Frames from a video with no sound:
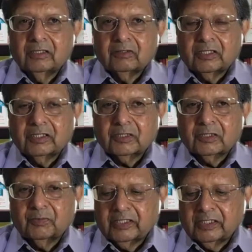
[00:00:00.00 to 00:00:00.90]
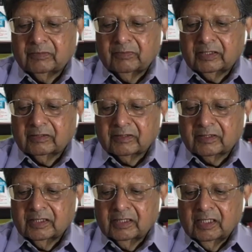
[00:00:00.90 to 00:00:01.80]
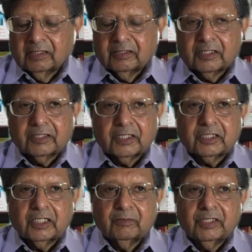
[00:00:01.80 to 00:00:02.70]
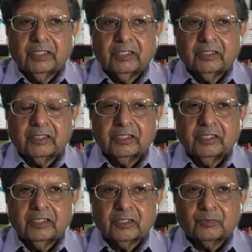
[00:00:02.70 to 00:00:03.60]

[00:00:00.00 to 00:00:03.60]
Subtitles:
not just policymakers, that sustainability is a serious